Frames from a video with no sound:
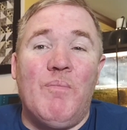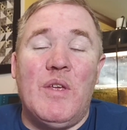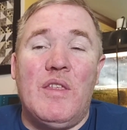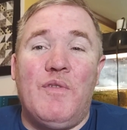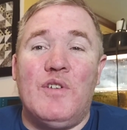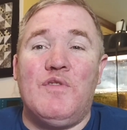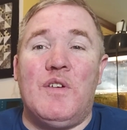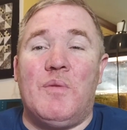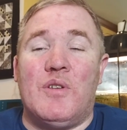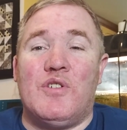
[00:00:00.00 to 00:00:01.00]
and the first thing
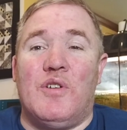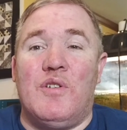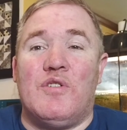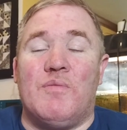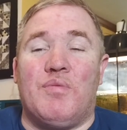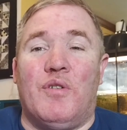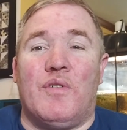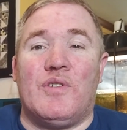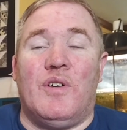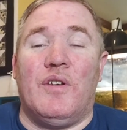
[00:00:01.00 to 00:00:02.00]
I want to show you some
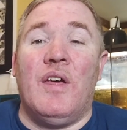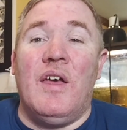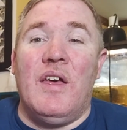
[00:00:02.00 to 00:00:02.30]
progress on